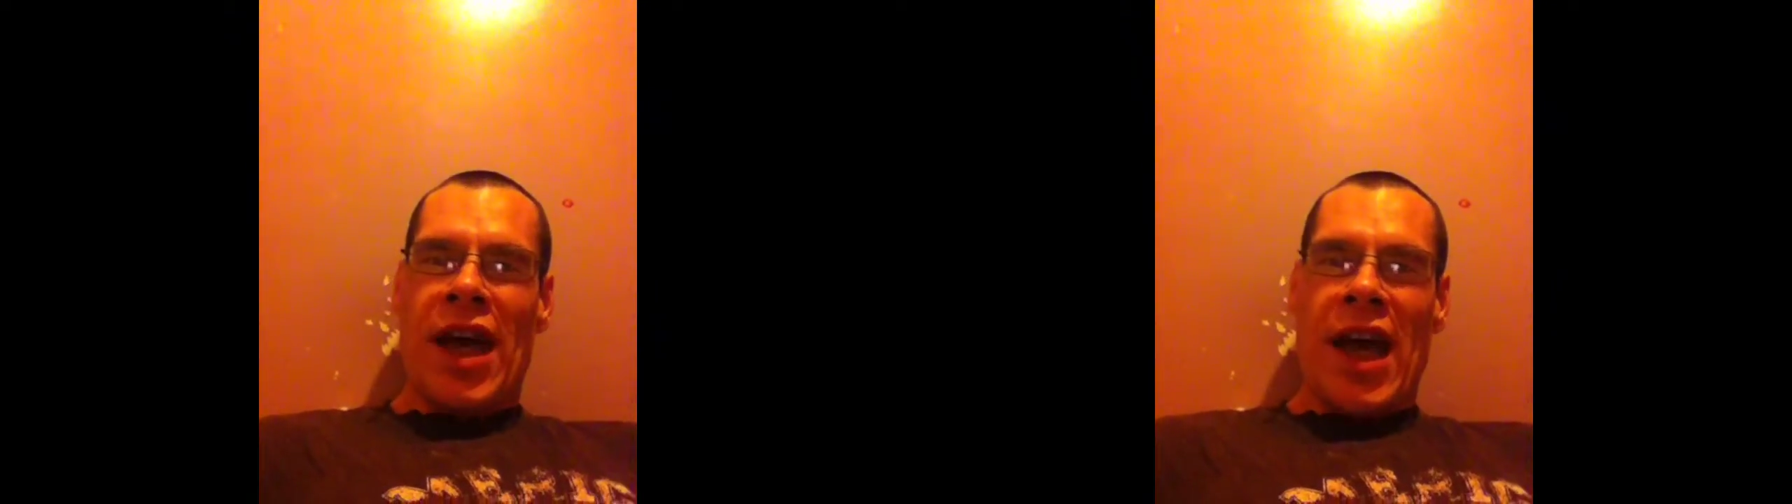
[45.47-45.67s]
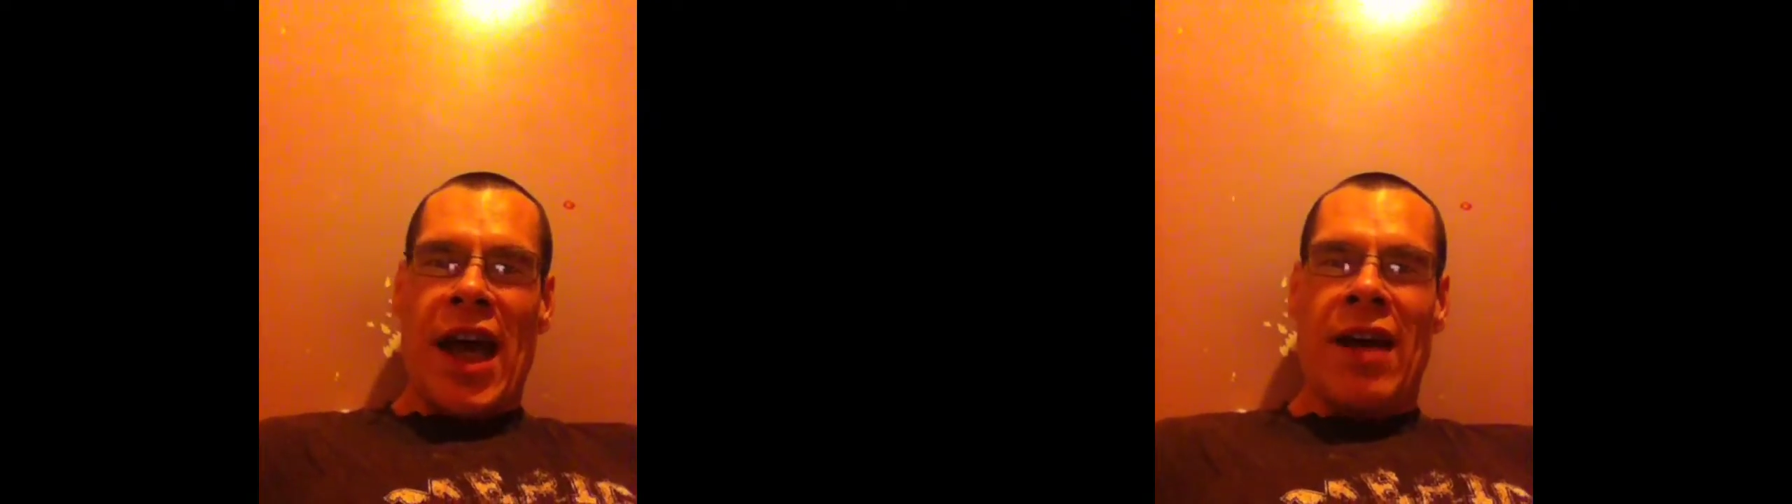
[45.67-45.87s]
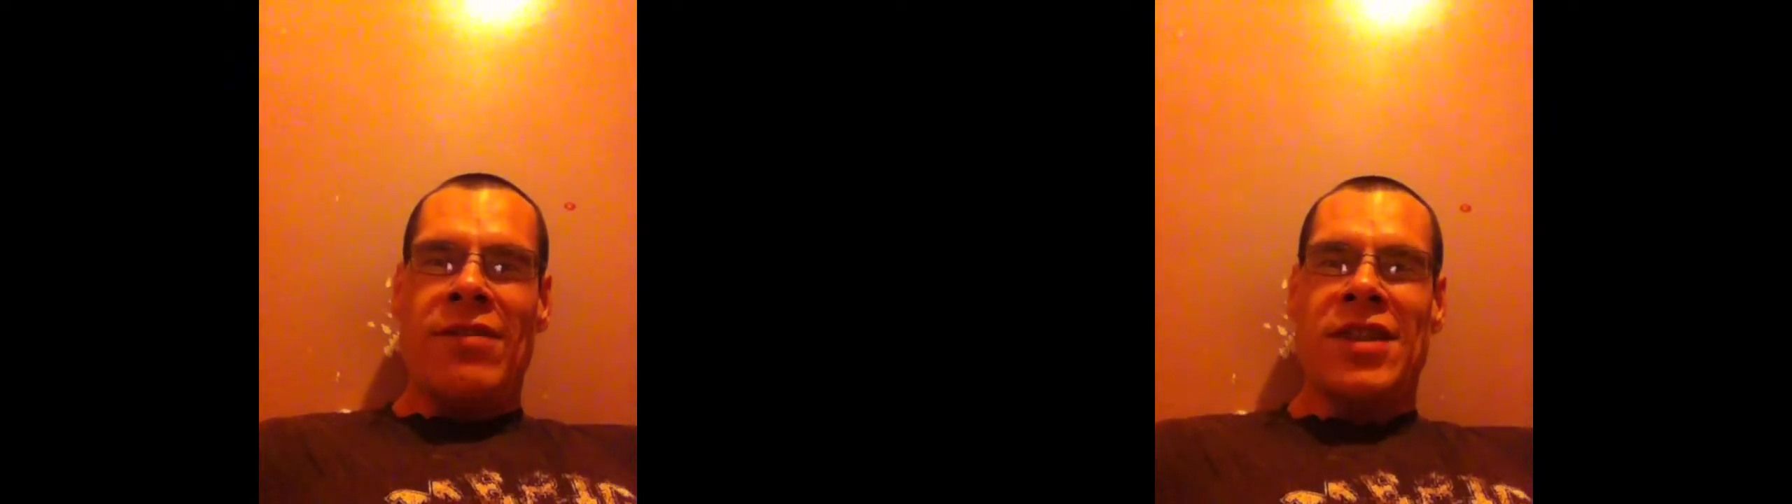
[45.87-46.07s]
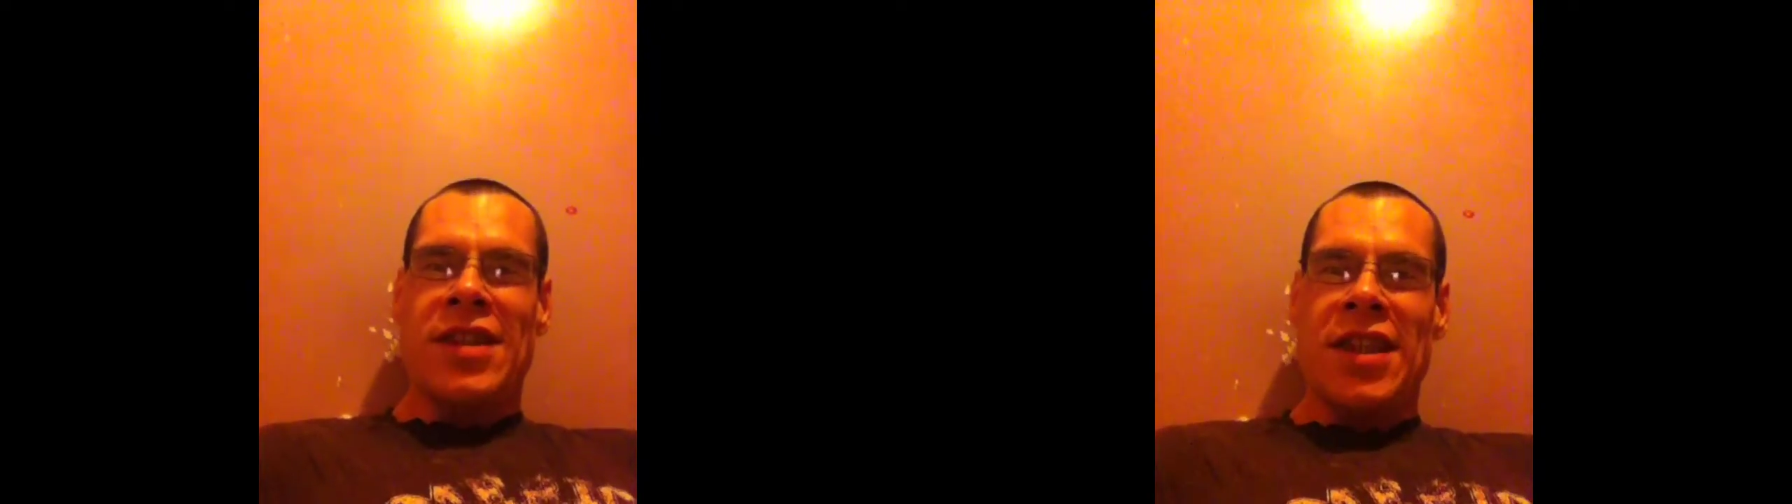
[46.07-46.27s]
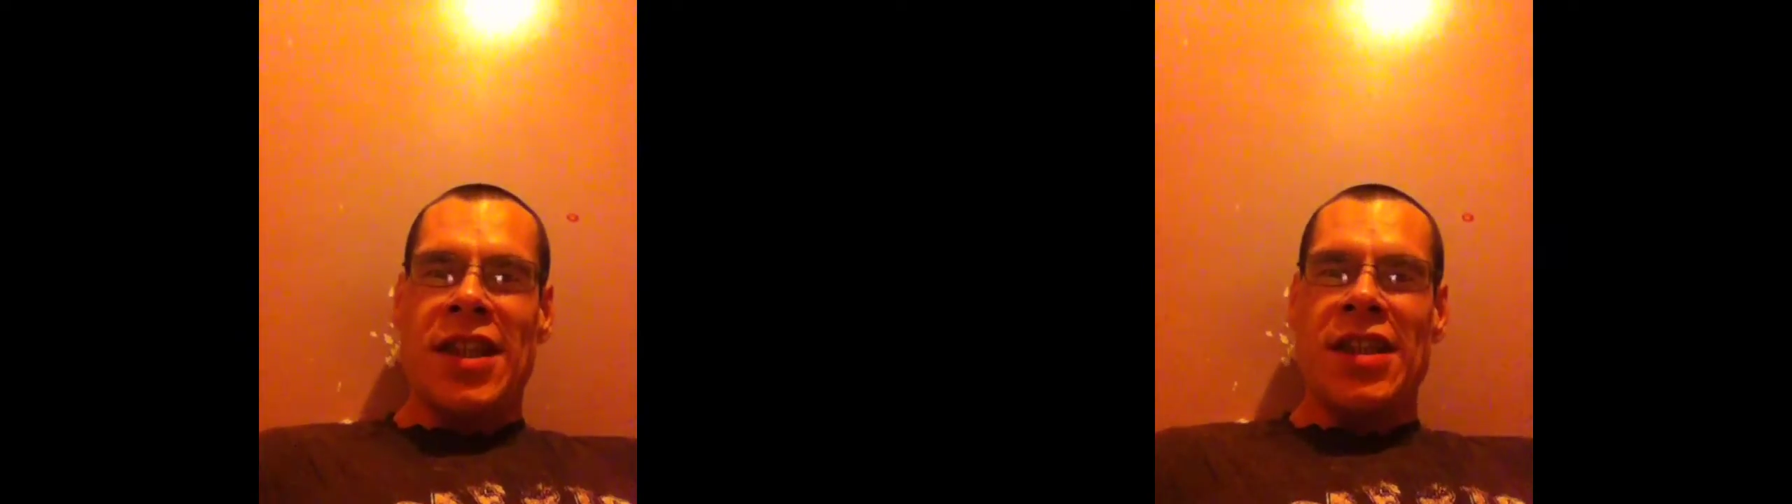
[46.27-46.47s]
have
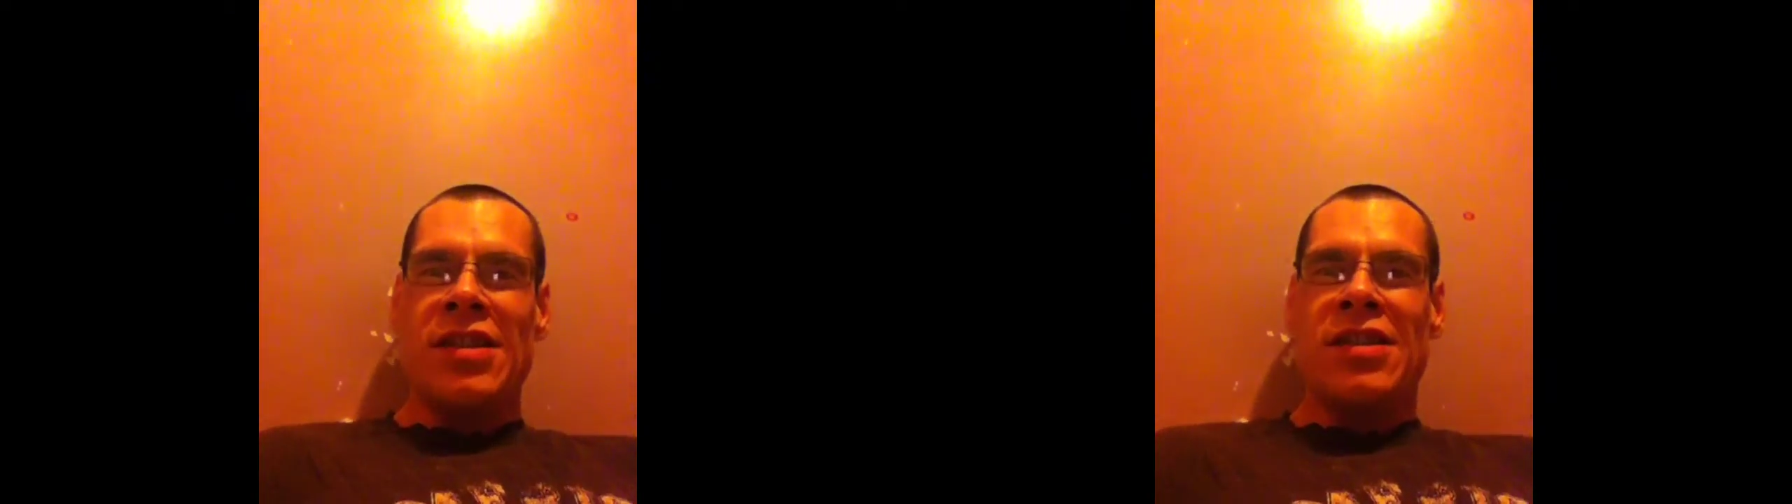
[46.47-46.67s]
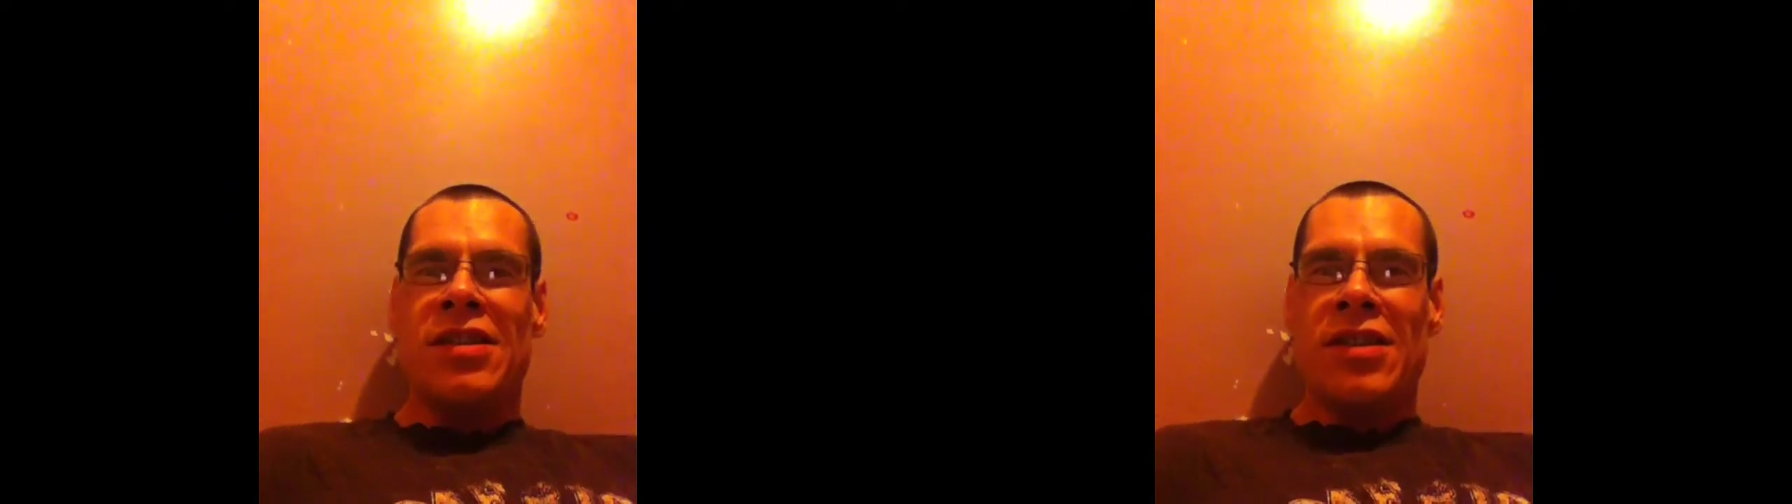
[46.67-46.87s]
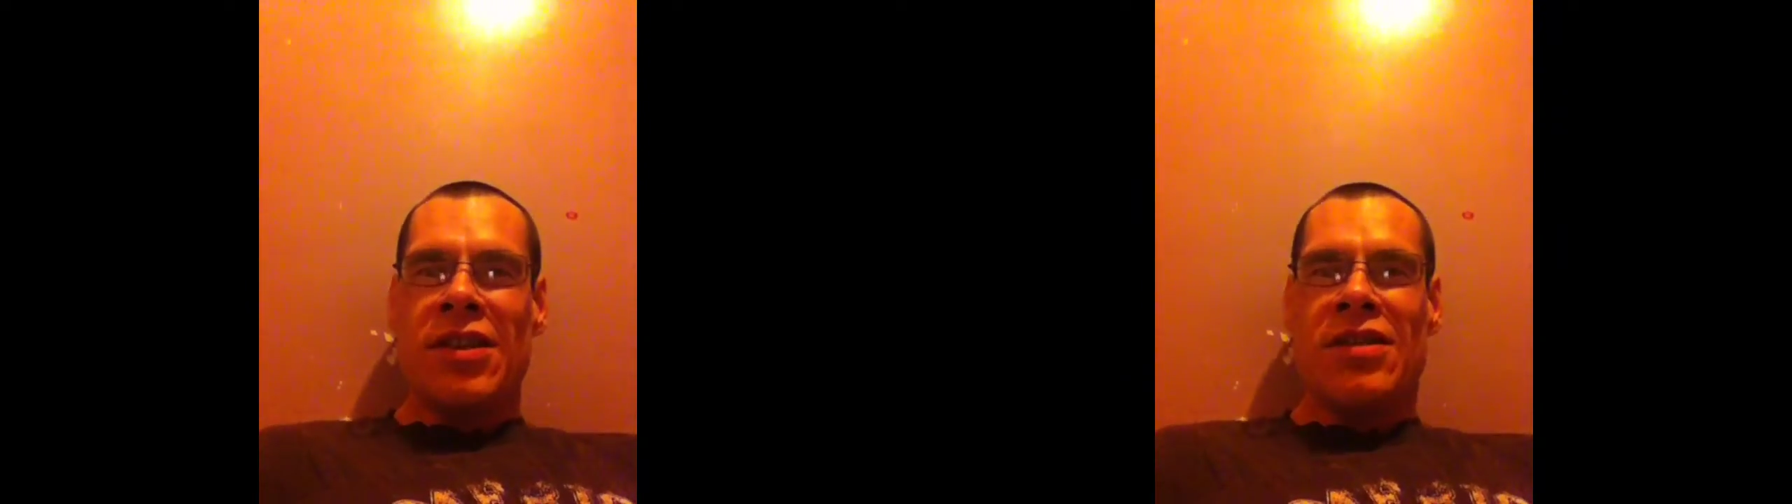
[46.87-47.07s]
seeds,